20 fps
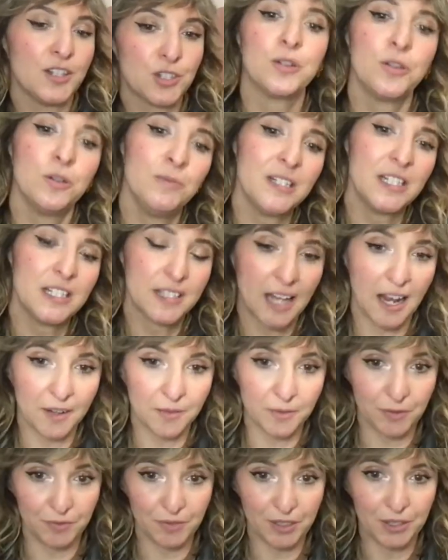So human
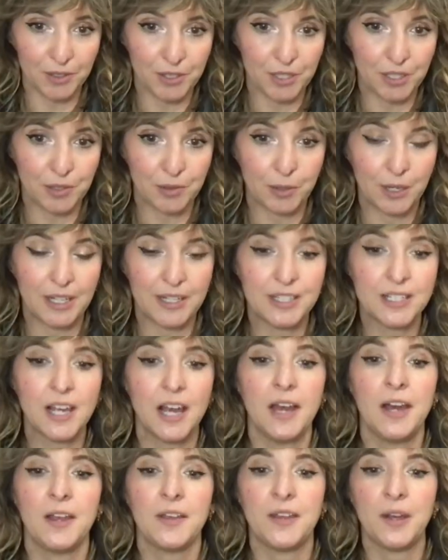design reveals to us
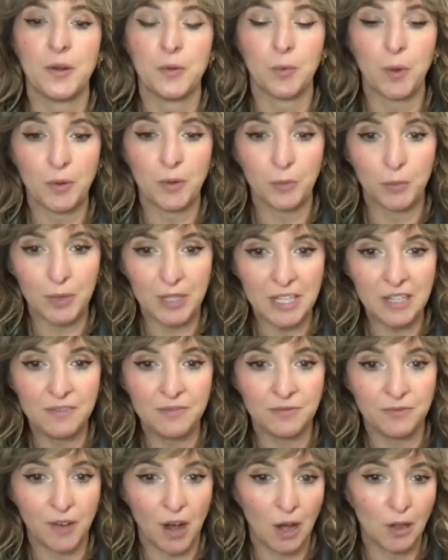that when we
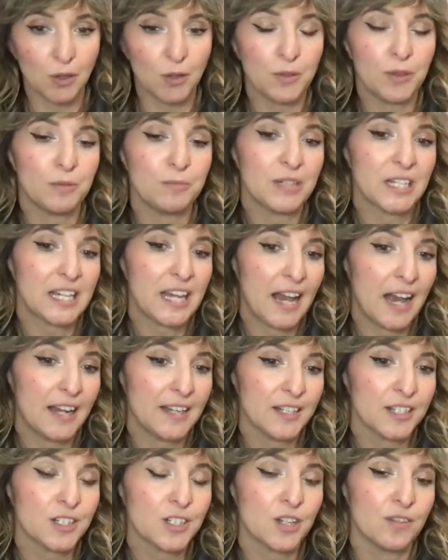follow the
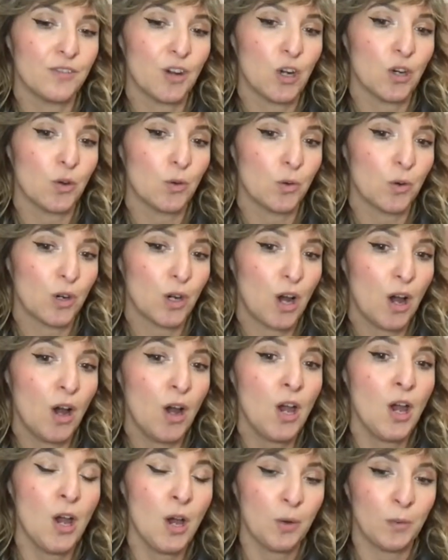mechanics of our
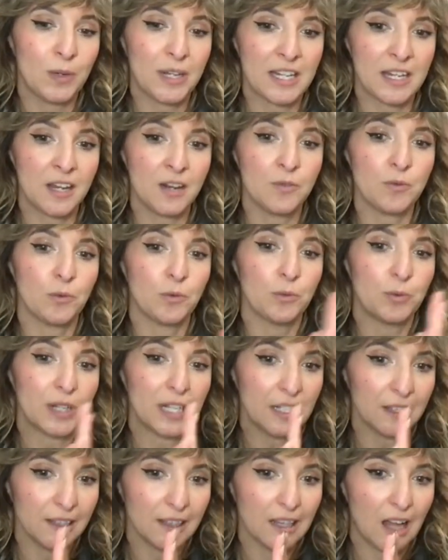aura, we can
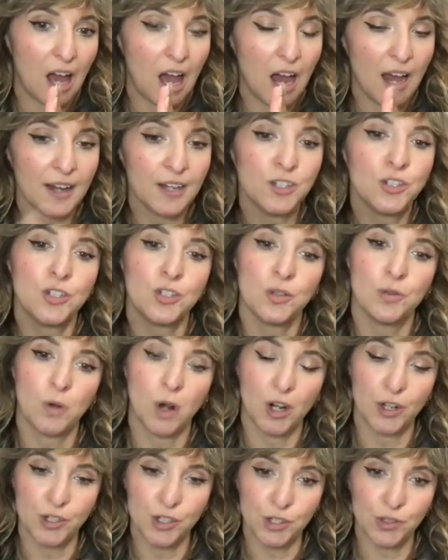realign
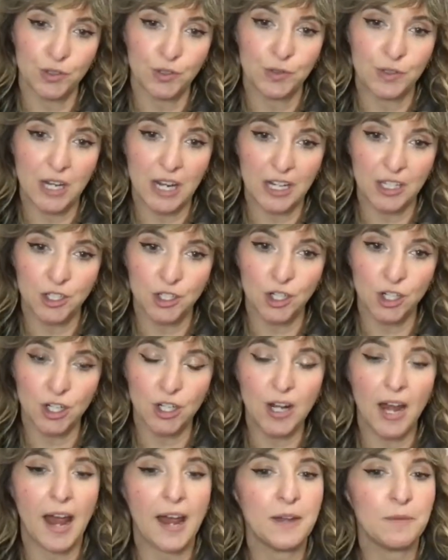to our true
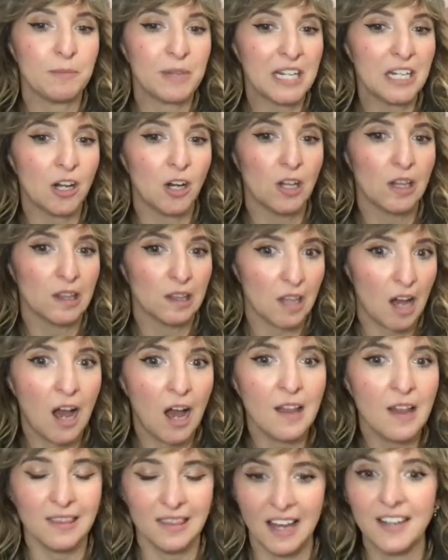nature and meet a
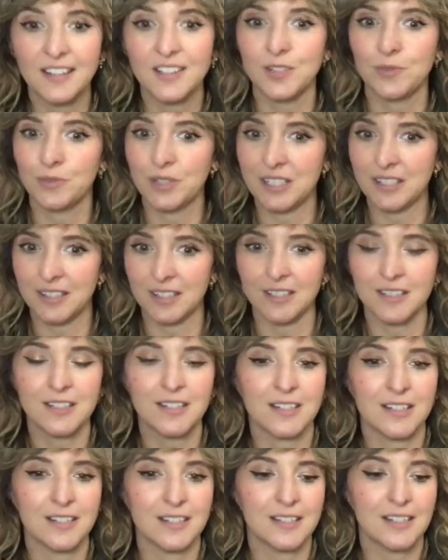lot less
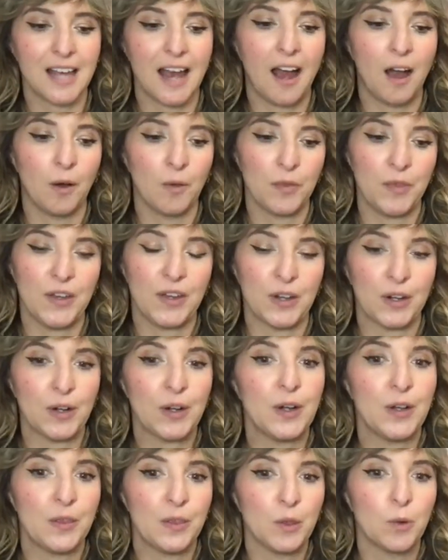resistance out
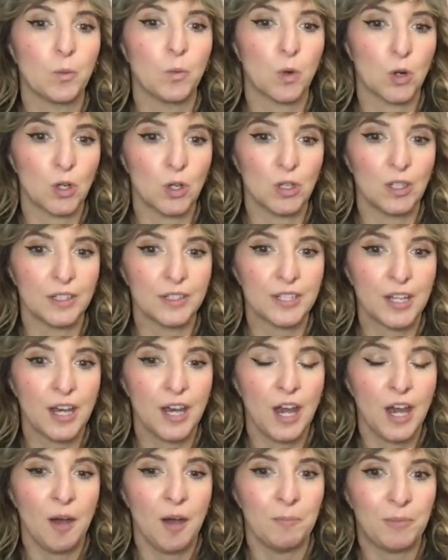there in the world.